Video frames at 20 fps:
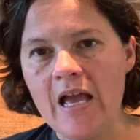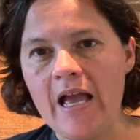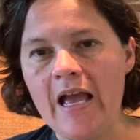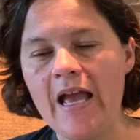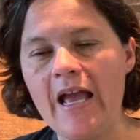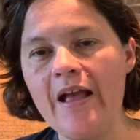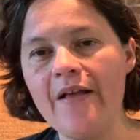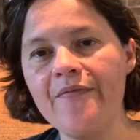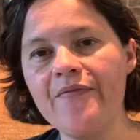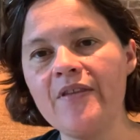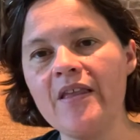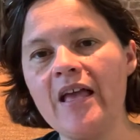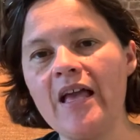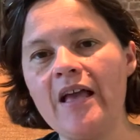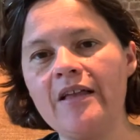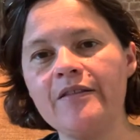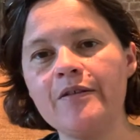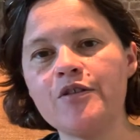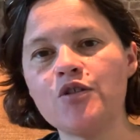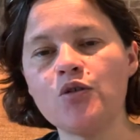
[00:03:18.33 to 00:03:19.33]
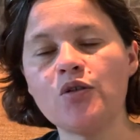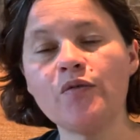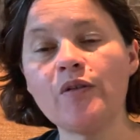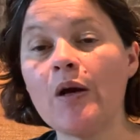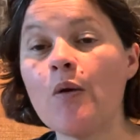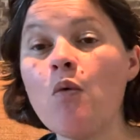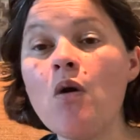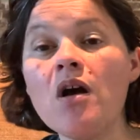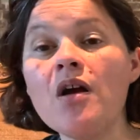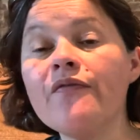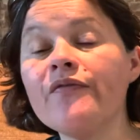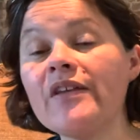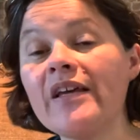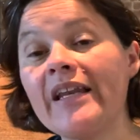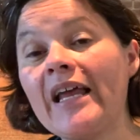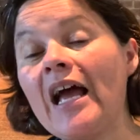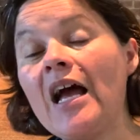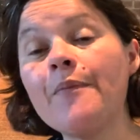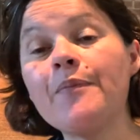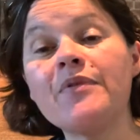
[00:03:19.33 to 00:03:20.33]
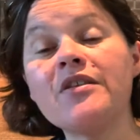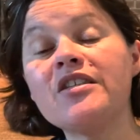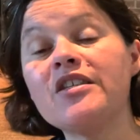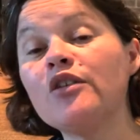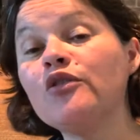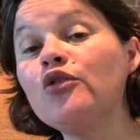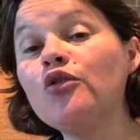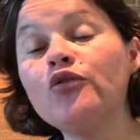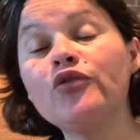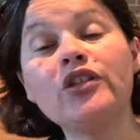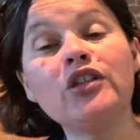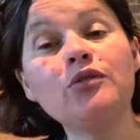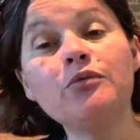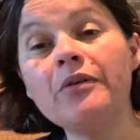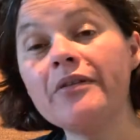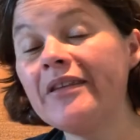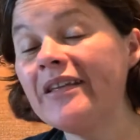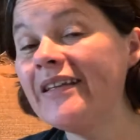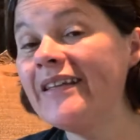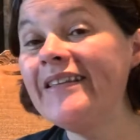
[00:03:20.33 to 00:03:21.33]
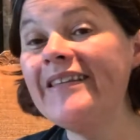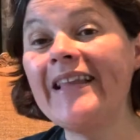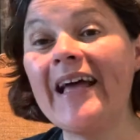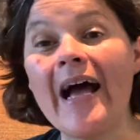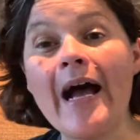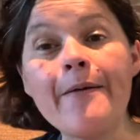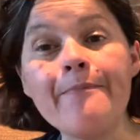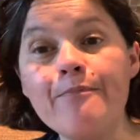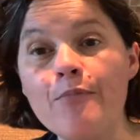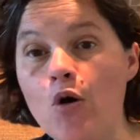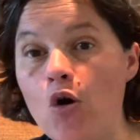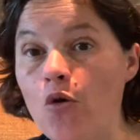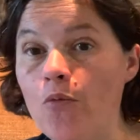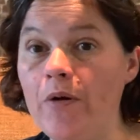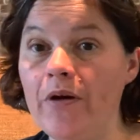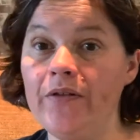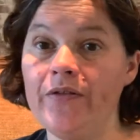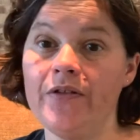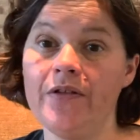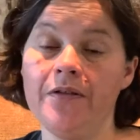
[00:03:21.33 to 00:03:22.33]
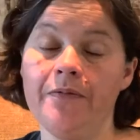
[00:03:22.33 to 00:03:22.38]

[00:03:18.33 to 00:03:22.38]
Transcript: And, and it's sort of like, well, if that happens, then you'll deal with it in that moment.